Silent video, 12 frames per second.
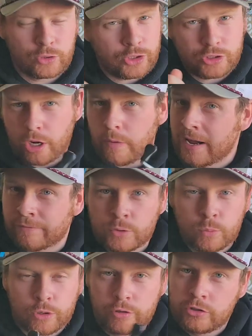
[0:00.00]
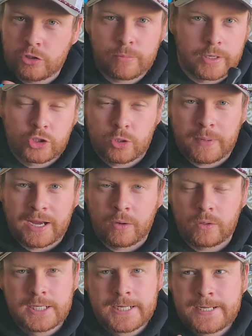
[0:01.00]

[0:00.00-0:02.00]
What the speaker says: You don't have to worry too much about